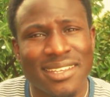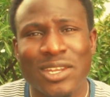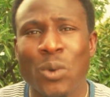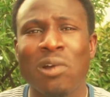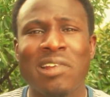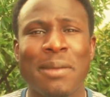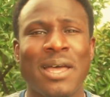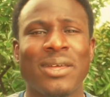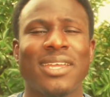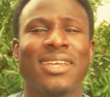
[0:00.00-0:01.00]
Don't worry
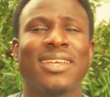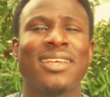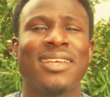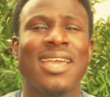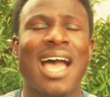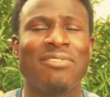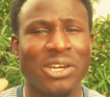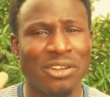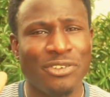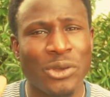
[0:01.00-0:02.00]
about it. I've
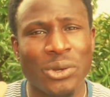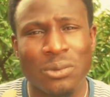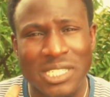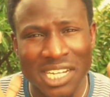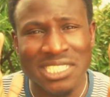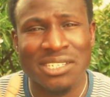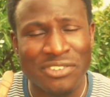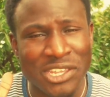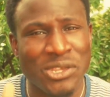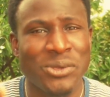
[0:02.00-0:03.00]
got a photo just
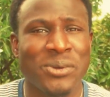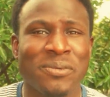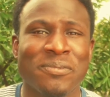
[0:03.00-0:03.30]
for you.